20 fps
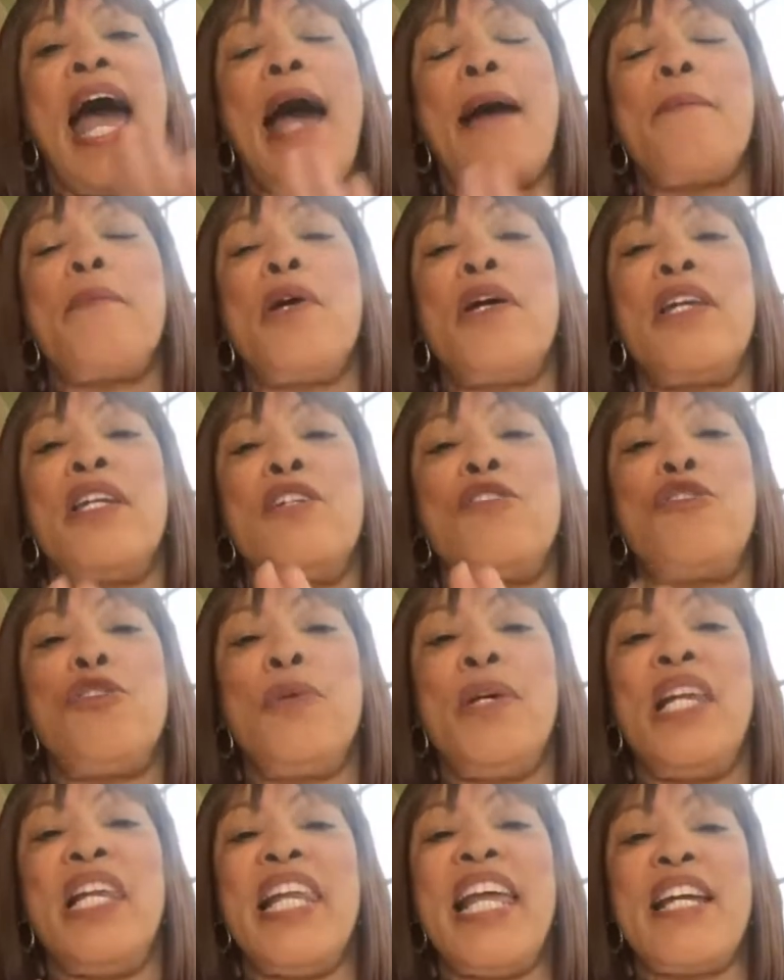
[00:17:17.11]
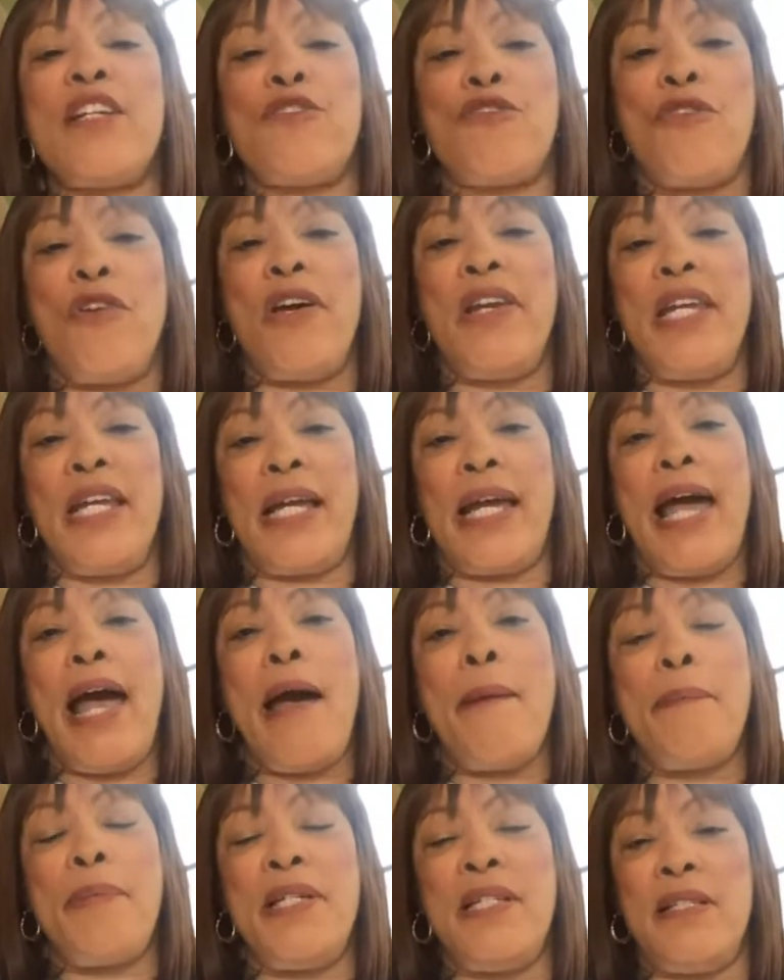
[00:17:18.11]
I'm going to do electronic
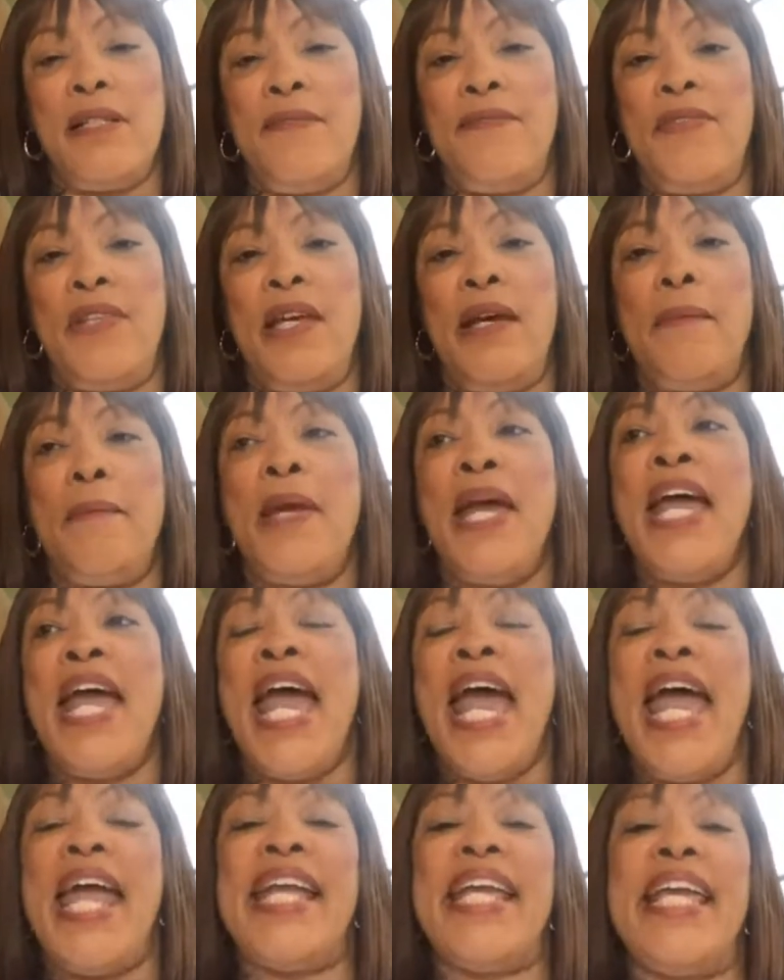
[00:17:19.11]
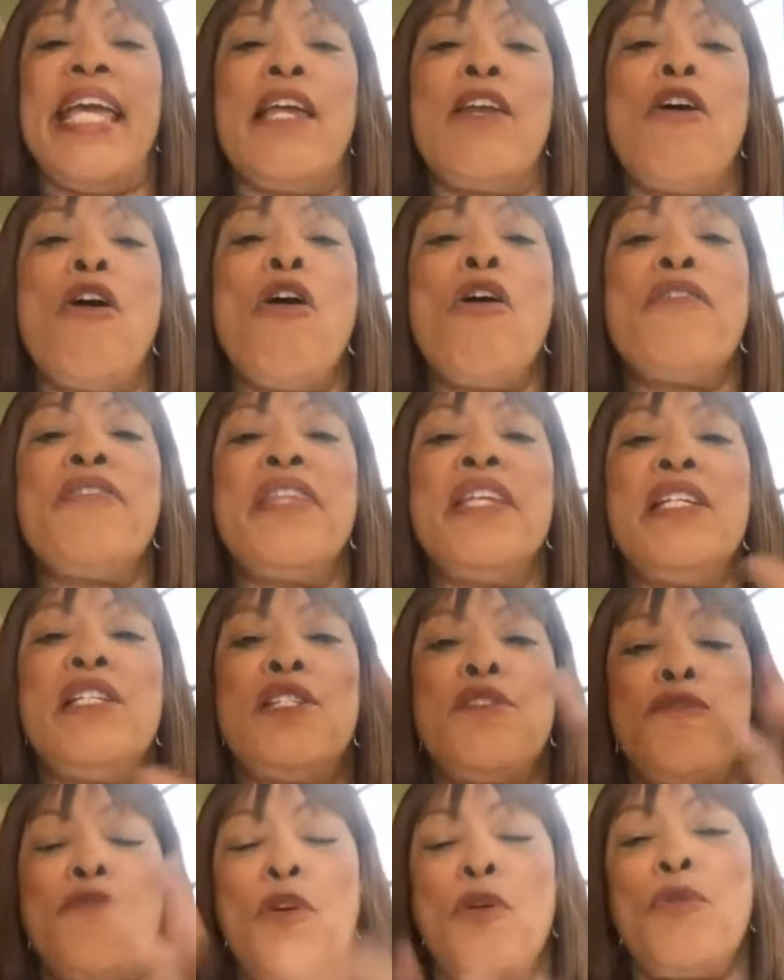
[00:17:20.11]
copies of them and get all
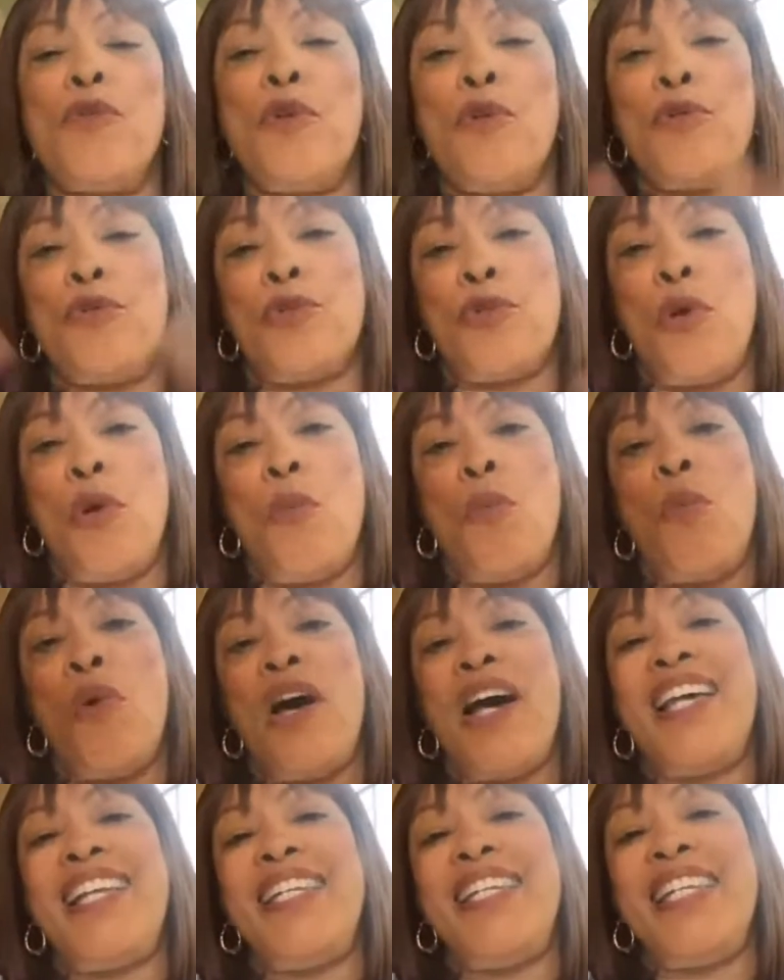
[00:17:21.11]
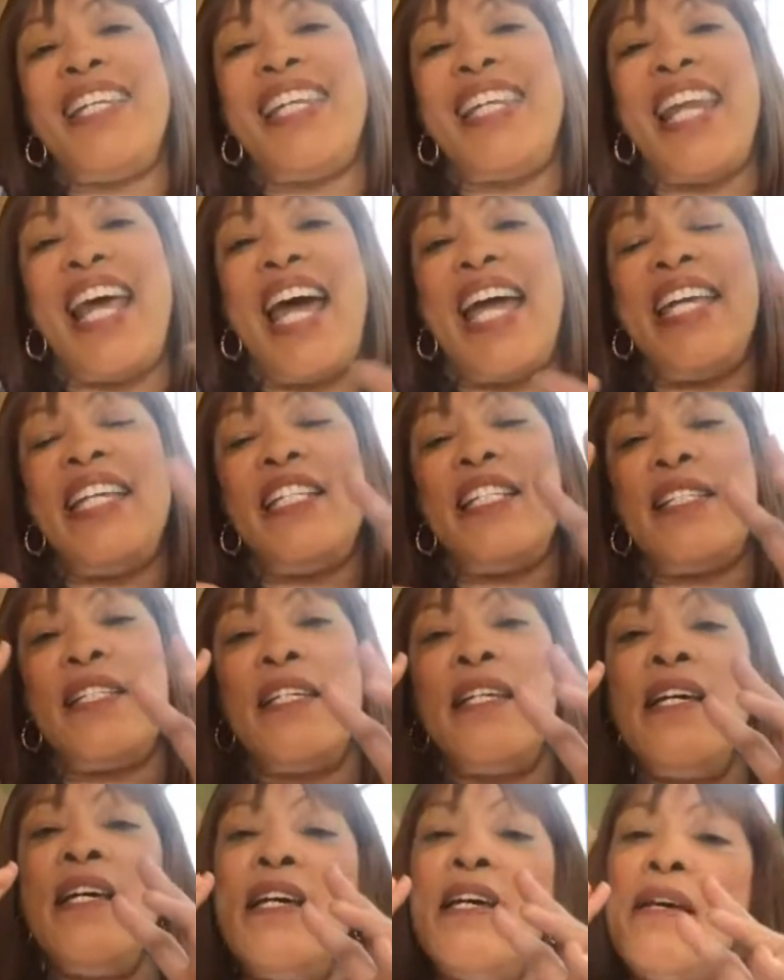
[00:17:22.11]
these photos on one nice
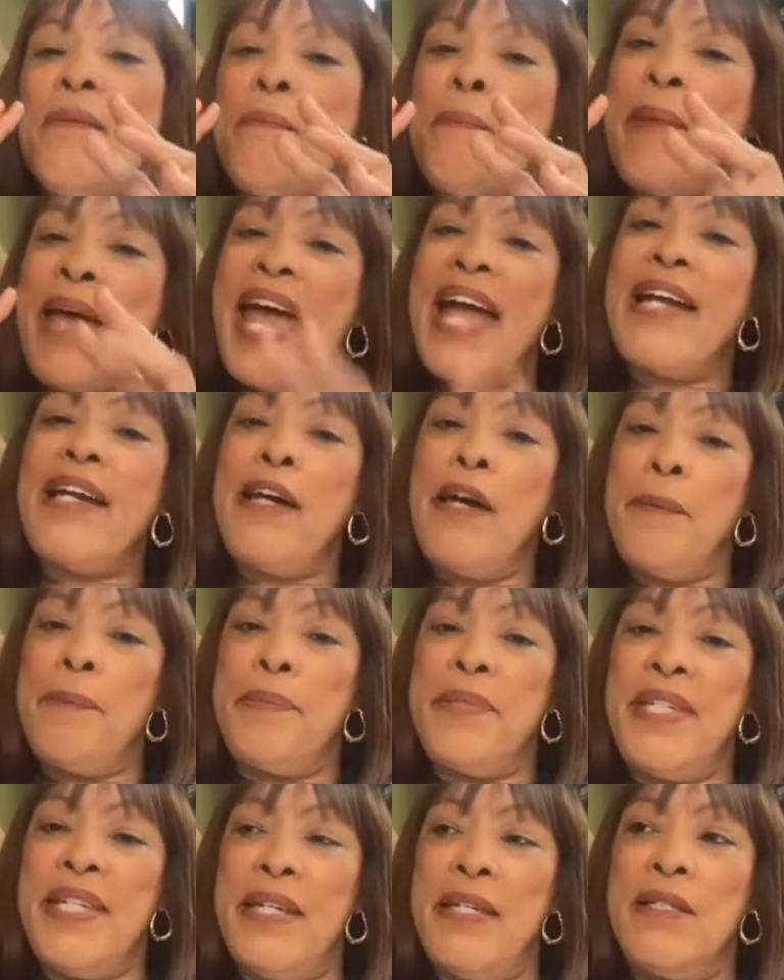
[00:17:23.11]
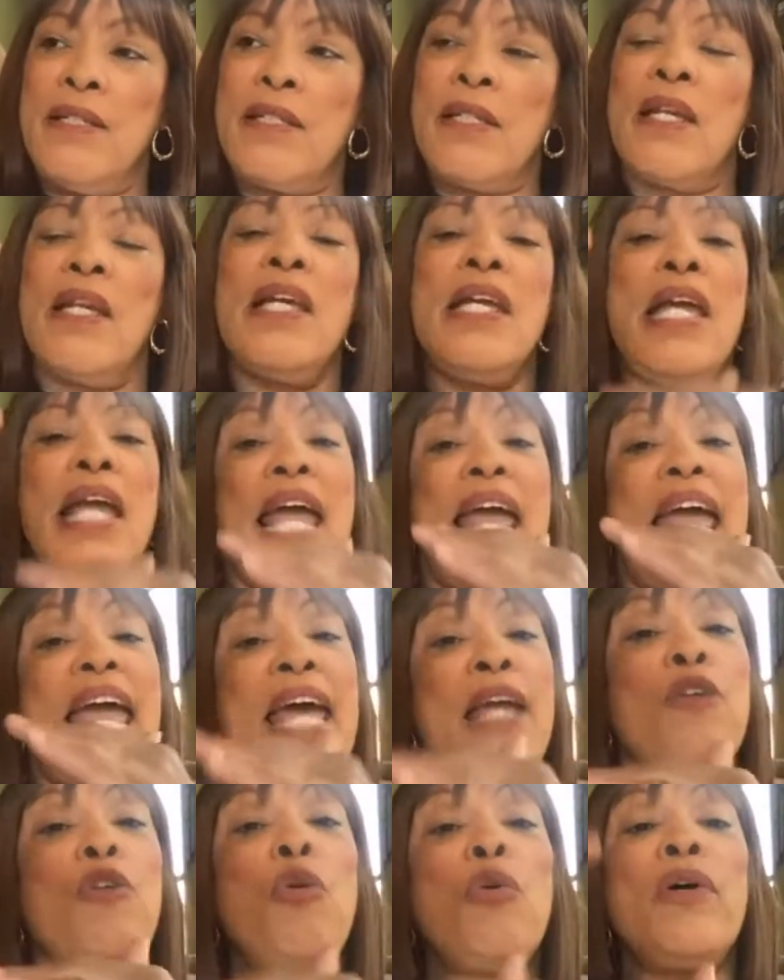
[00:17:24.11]
backup disc
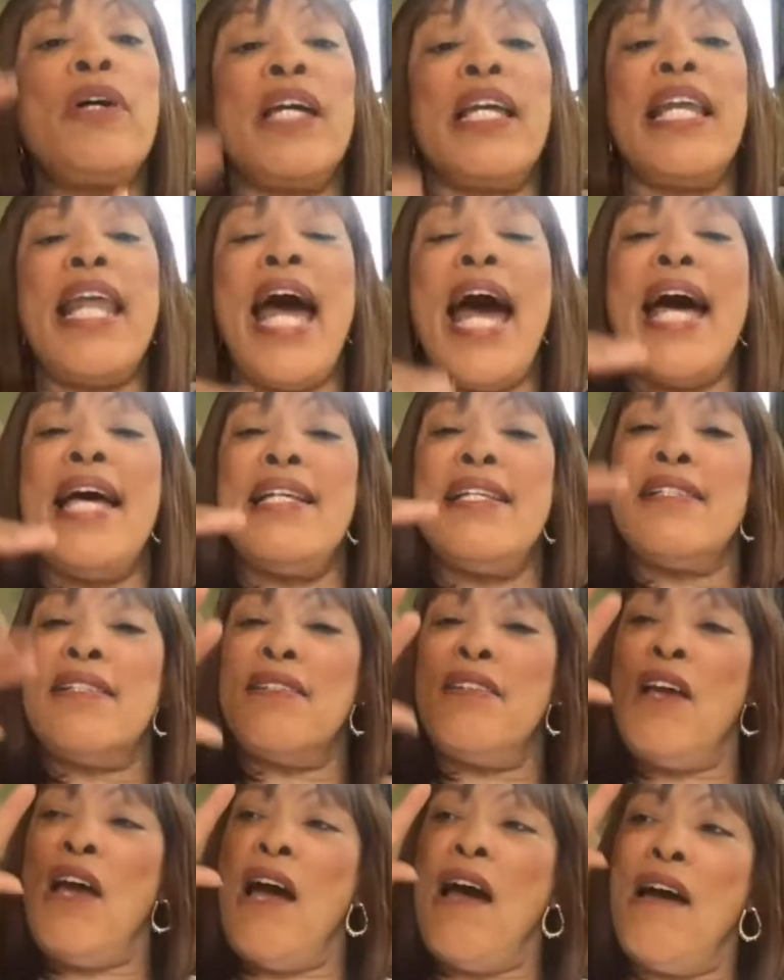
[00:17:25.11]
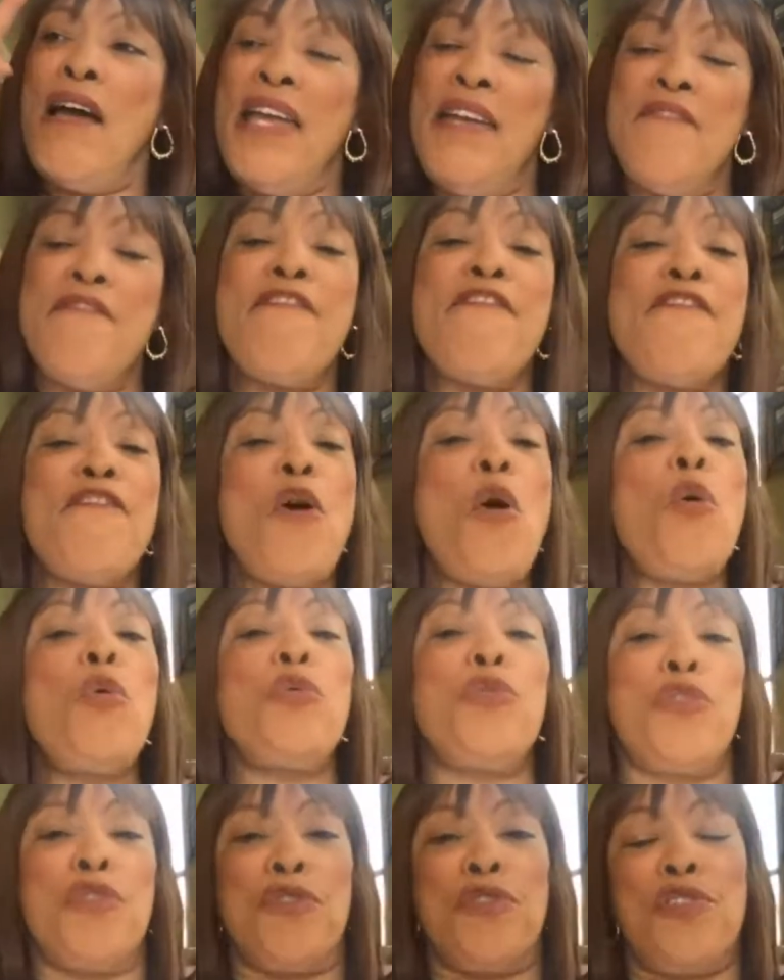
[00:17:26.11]
and organize in
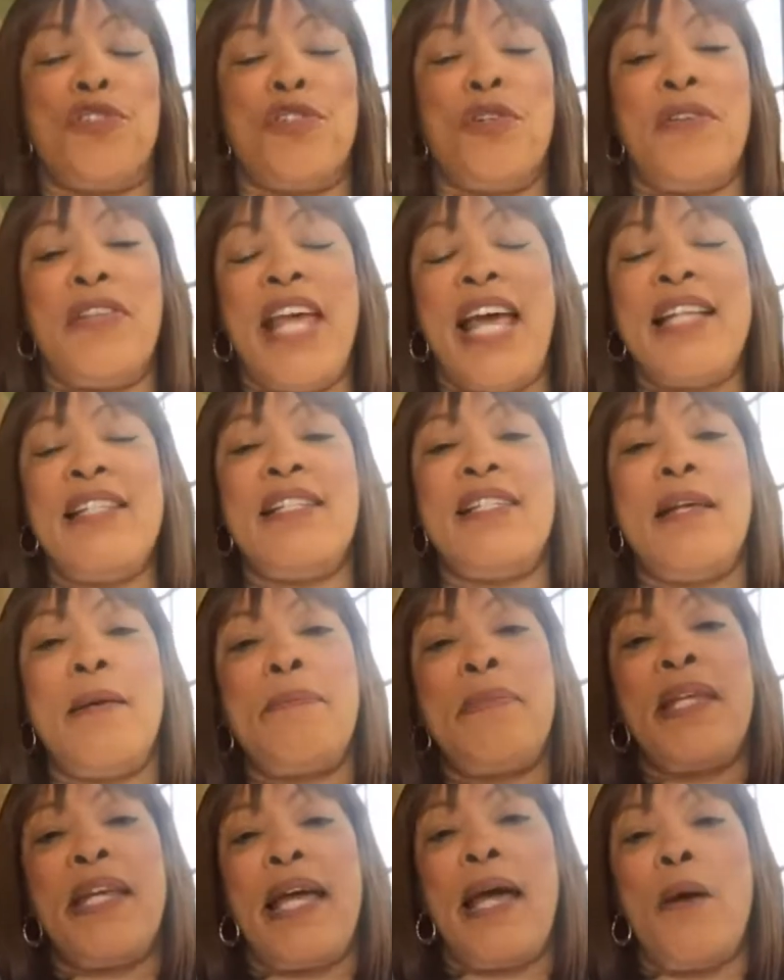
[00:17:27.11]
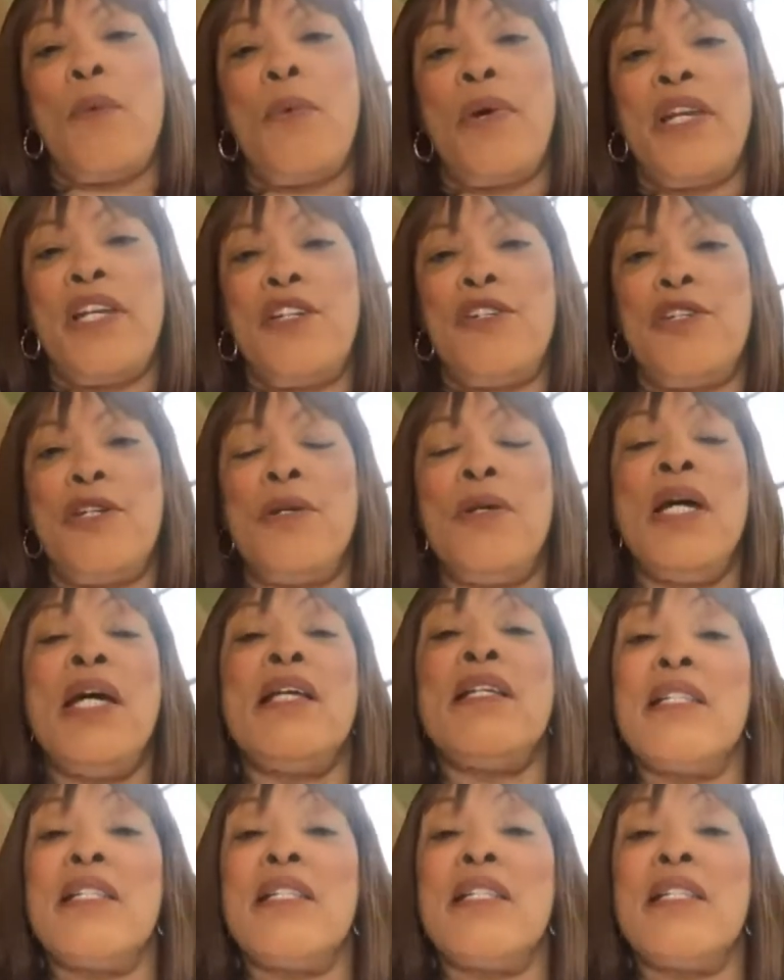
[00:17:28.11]
folders. So that's something I want to do.